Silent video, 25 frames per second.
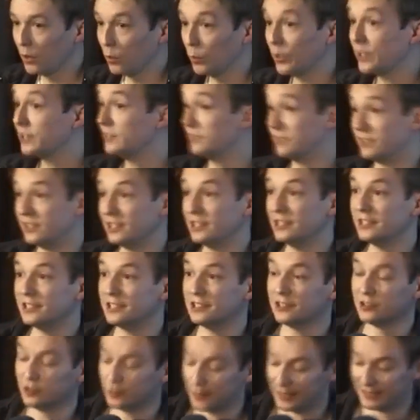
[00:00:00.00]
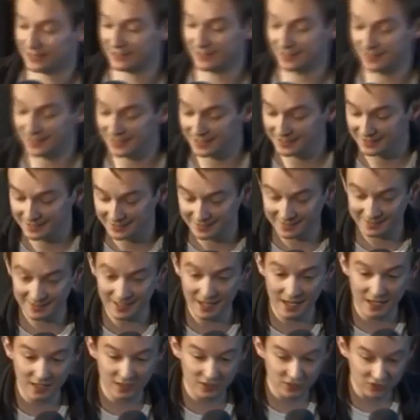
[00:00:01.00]
We can still do better than this,
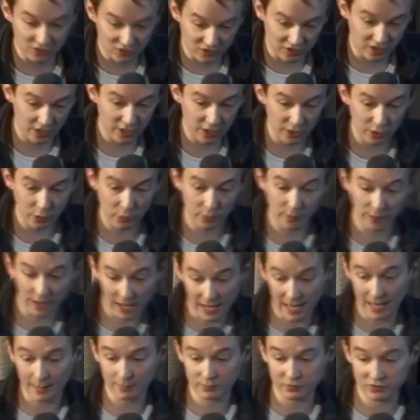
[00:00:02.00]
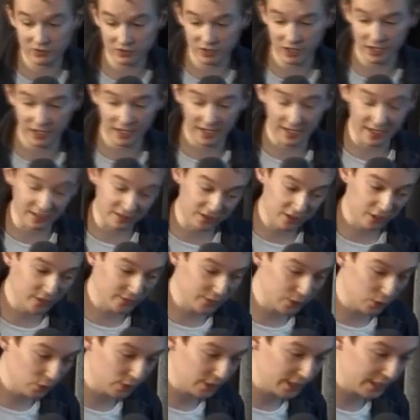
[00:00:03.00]
so perhaps it's kind of
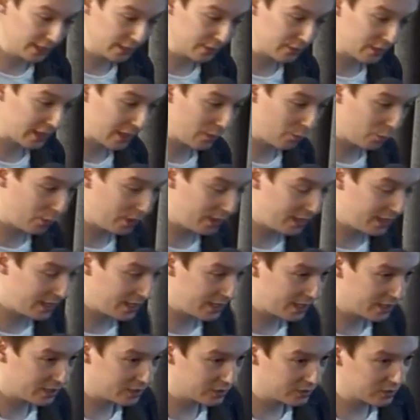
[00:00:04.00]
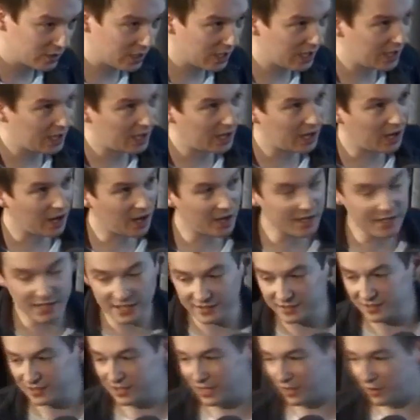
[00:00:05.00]
annoying that we're
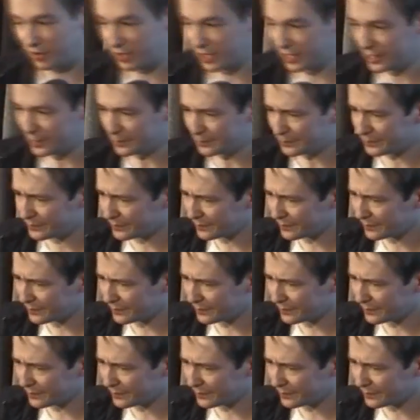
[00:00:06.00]
unnecessarily